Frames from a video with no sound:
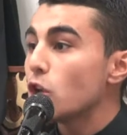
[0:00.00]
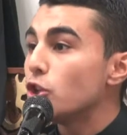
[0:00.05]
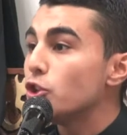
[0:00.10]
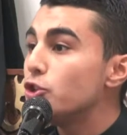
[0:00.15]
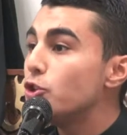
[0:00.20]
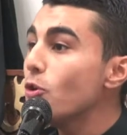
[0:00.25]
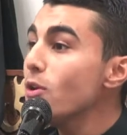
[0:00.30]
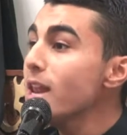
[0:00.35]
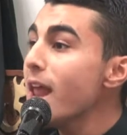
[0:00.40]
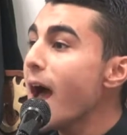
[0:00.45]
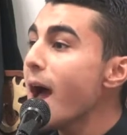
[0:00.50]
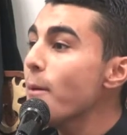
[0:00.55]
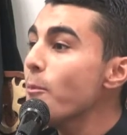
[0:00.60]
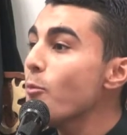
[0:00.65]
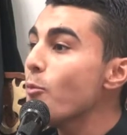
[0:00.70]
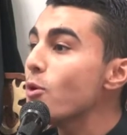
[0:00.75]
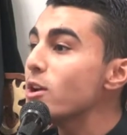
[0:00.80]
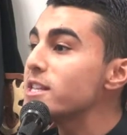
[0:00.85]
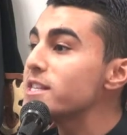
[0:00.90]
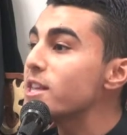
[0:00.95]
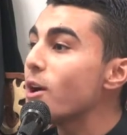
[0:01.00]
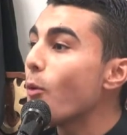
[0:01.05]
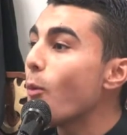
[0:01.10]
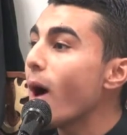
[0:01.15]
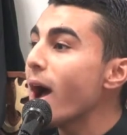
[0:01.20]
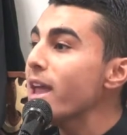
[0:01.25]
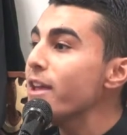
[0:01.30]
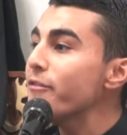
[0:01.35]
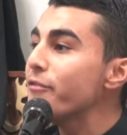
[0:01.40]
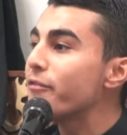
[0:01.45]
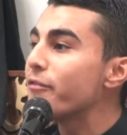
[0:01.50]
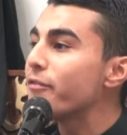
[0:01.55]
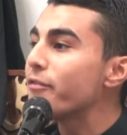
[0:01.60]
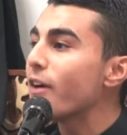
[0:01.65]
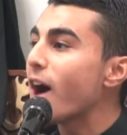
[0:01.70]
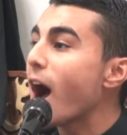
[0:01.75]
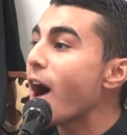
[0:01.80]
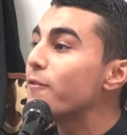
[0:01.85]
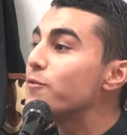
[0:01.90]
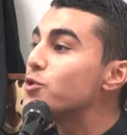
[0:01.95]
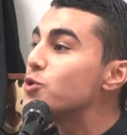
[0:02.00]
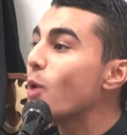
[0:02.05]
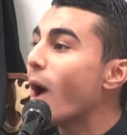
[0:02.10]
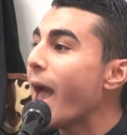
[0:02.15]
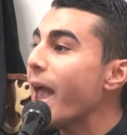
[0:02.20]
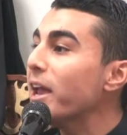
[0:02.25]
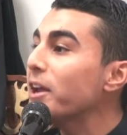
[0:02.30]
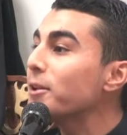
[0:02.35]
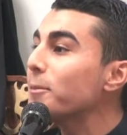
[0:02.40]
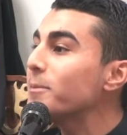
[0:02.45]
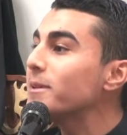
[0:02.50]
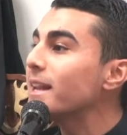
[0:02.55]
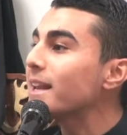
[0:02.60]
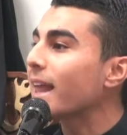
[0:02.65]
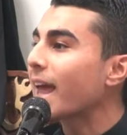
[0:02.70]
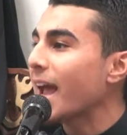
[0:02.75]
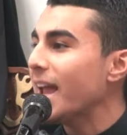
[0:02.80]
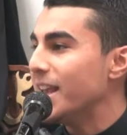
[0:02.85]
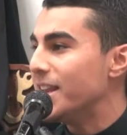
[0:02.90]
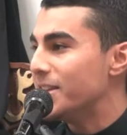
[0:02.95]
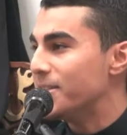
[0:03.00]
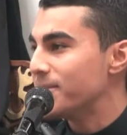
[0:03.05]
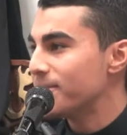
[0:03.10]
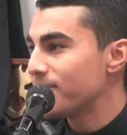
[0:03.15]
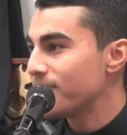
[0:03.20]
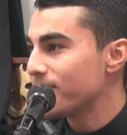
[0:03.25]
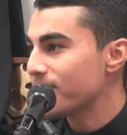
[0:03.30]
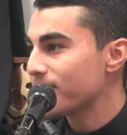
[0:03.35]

Dulham was the wife of Zuhair ibn al-Qayn.